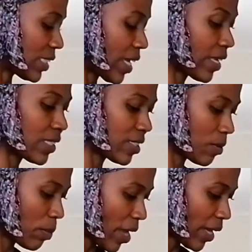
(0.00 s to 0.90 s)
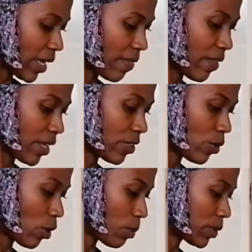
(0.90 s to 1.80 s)
Take a tea bag and they
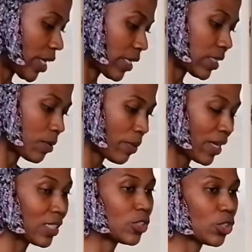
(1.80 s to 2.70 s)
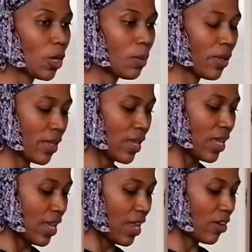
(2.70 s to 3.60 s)
drop, take tea bag and drop,
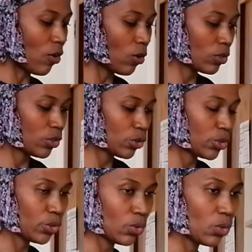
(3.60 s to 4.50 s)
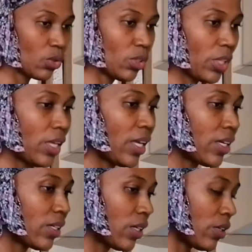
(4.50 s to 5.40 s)
and all you do,
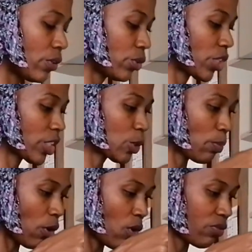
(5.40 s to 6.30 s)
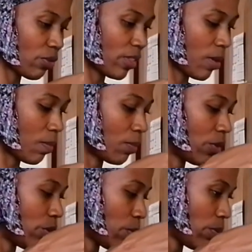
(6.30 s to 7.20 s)
you just pour for them.
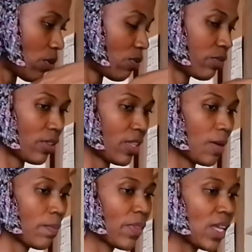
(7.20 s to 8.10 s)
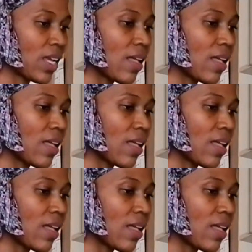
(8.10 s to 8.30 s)
You pour for them.